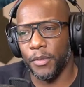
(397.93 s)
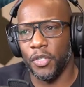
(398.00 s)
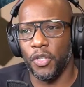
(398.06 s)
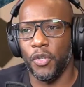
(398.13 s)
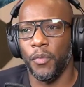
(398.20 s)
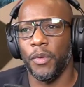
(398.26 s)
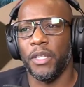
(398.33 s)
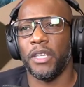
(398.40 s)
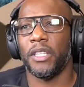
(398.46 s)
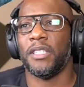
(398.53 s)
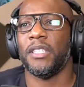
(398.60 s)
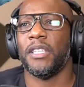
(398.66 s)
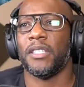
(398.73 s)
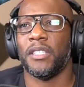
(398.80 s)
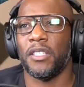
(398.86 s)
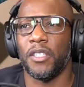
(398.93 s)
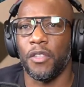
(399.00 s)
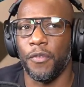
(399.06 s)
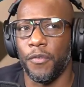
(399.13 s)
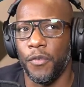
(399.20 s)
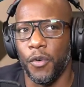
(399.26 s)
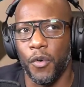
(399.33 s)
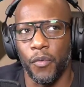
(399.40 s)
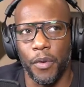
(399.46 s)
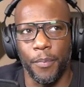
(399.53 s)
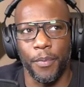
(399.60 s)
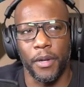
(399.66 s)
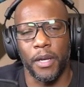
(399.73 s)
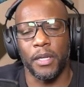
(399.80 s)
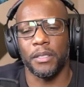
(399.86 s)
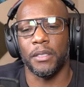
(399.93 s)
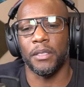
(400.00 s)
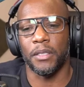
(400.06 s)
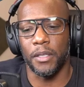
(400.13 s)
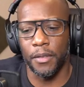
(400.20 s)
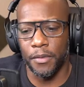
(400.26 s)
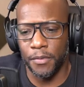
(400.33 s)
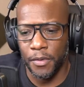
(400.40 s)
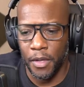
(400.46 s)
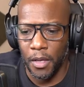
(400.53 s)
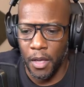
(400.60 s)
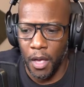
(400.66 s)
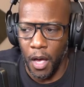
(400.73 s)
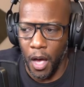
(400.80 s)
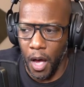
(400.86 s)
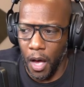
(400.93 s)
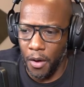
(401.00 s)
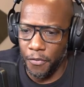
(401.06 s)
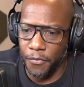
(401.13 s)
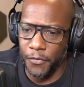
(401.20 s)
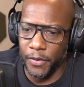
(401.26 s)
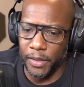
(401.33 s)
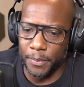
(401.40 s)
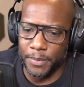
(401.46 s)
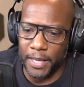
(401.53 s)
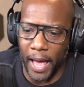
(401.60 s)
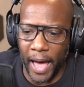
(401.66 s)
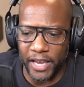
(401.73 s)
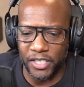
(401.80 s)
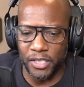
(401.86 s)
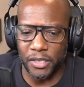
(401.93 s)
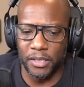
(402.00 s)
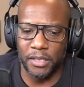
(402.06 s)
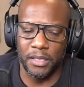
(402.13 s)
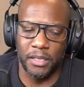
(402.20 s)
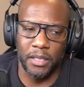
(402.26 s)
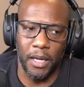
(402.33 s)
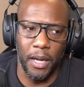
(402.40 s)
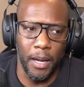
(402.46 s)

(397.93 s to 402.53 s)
but you didn't really get a chance to see the full repercussions of Philip's actions.